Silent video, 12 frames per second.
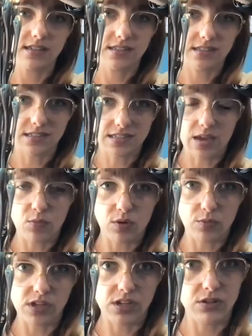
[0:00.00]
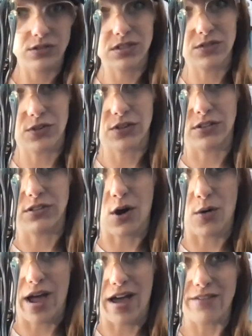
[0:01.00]
It's the same one we used for the
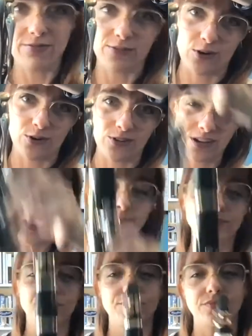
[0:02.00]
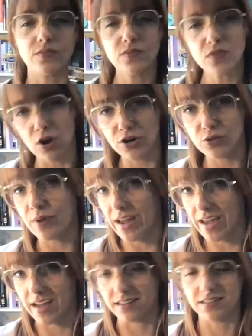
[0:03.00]
low F earlier on your
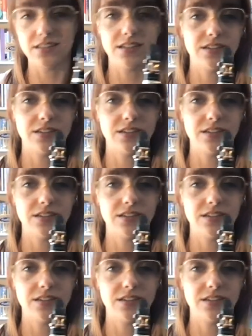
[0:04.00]
right hand.